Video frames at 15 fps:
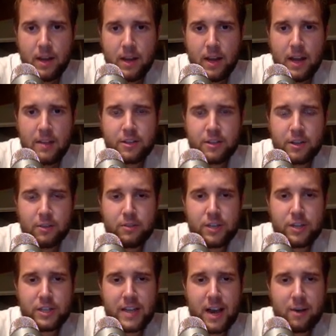And so
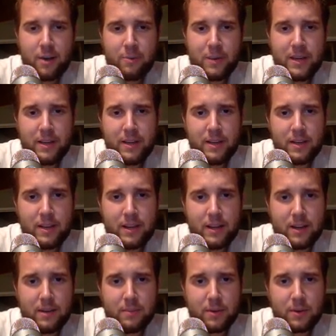just how we
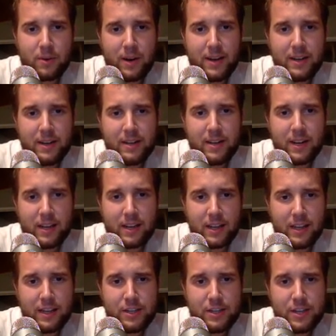created a
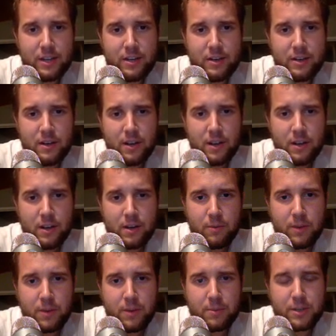collision
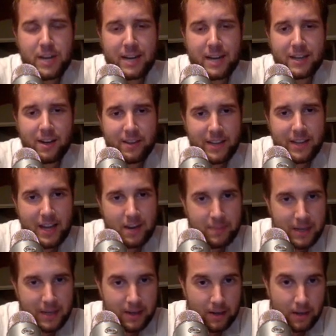with the projectile and the
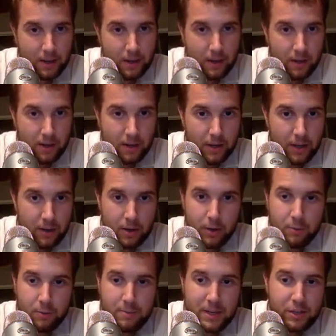enemy, it
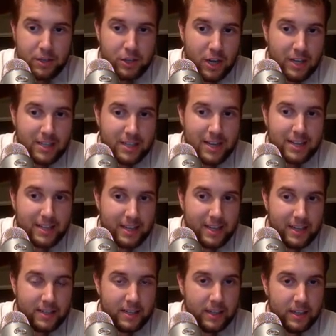would be just as
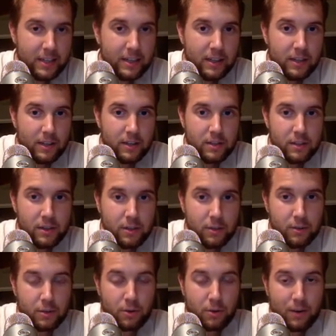easy
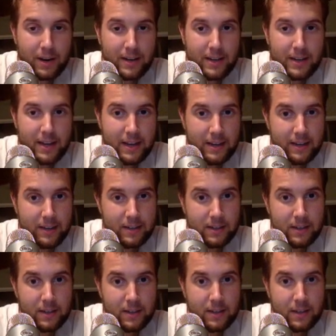to create a
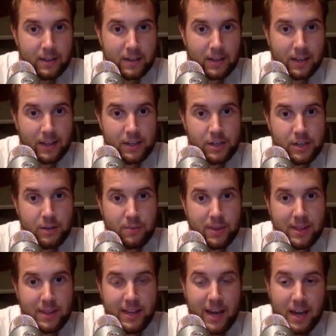collision
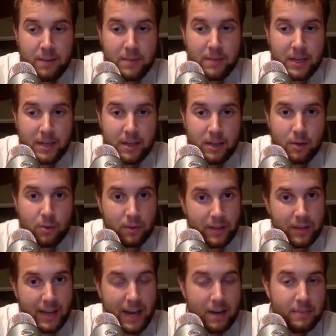with the enemy or
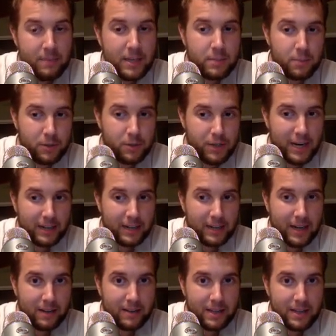the enemy's
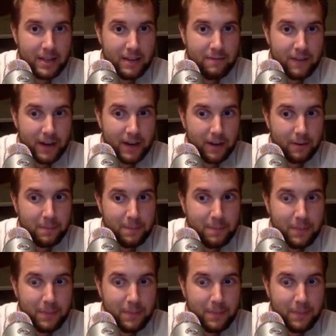projectile that they fire